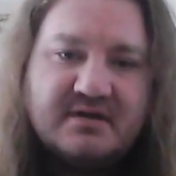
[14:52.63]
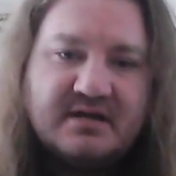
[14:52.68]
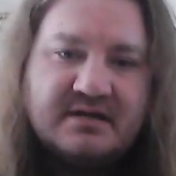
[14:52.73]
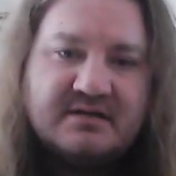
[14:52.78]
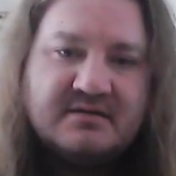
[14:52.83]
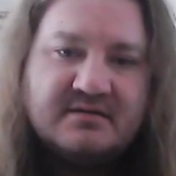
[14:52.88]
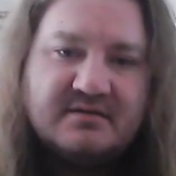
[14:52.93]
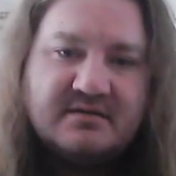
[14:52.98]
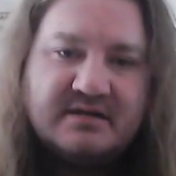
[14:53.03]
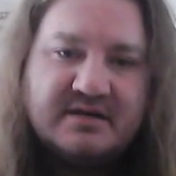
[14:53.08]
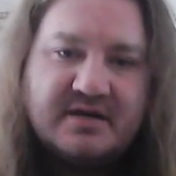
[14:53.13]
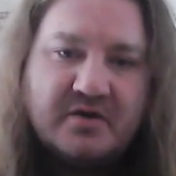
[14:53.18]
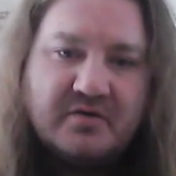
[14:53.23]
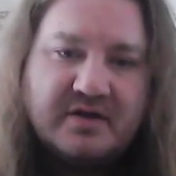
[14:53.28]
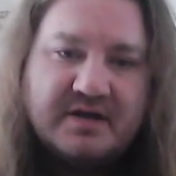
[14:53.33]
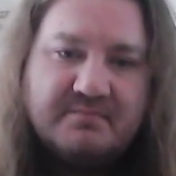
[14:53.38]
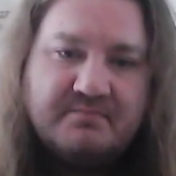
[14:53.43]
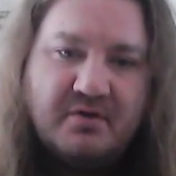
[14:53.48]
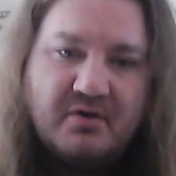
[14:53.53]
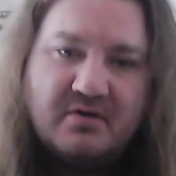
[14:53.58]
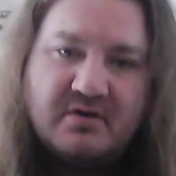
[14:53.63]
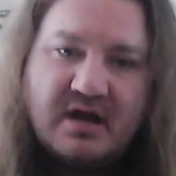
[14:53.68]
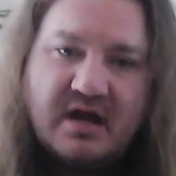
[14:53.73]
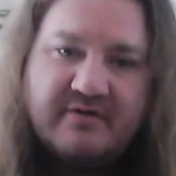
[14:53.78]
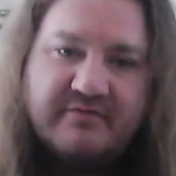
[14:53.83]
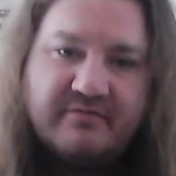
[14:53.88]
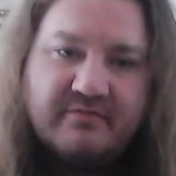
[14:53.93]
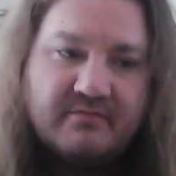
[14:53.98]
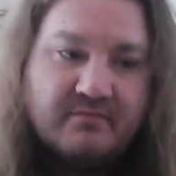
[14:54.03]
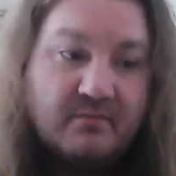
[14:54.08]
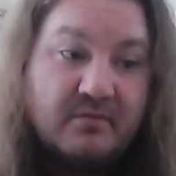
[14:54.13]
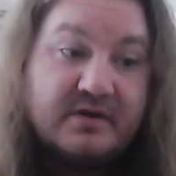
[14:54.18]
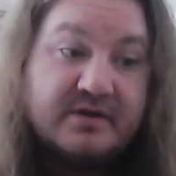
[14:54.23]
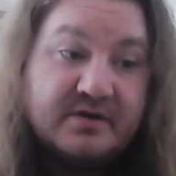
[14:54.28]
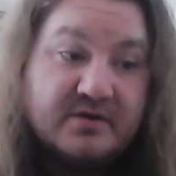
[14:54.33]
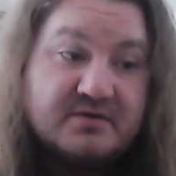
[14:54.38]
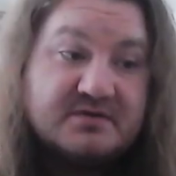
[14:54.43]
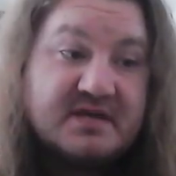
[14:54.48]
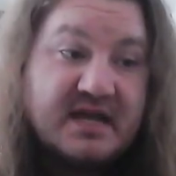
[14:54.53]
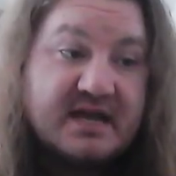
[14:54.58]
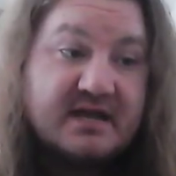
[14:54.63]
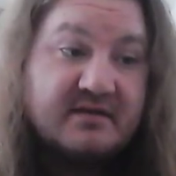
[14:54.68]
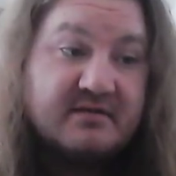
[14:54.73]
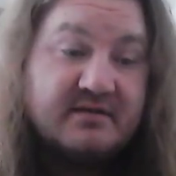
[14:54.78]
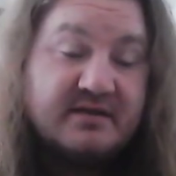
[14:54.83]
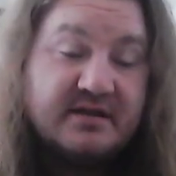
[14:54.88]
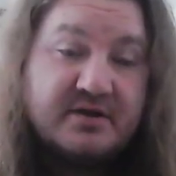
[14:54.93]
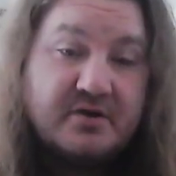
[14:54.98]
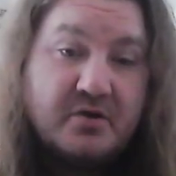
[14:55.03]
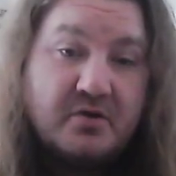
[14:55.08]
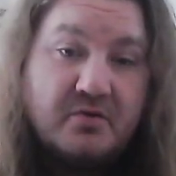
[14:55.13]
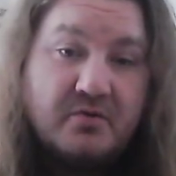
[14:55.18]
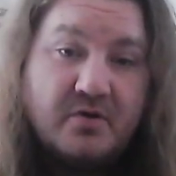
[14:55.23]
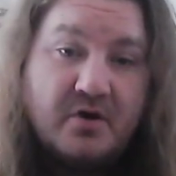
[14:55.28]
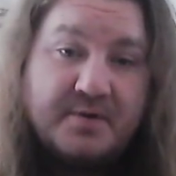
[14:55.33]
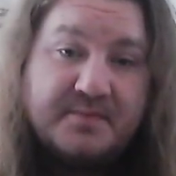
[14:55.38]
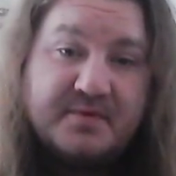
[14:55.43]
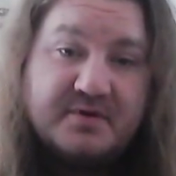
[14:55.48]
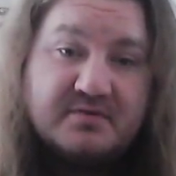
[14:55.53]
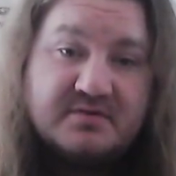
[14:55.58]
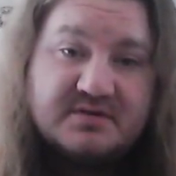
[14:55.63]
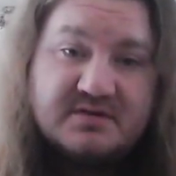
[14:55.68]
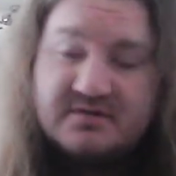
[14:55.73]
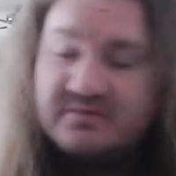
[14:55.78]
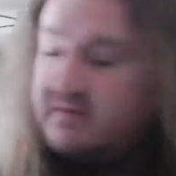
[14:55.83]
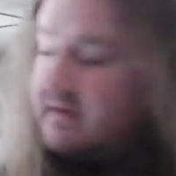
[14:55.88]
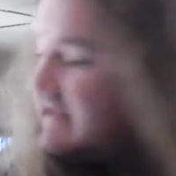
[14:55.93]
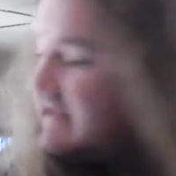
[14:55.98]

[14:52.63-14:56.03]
and you know, he pulled off one of those, like, you know, almost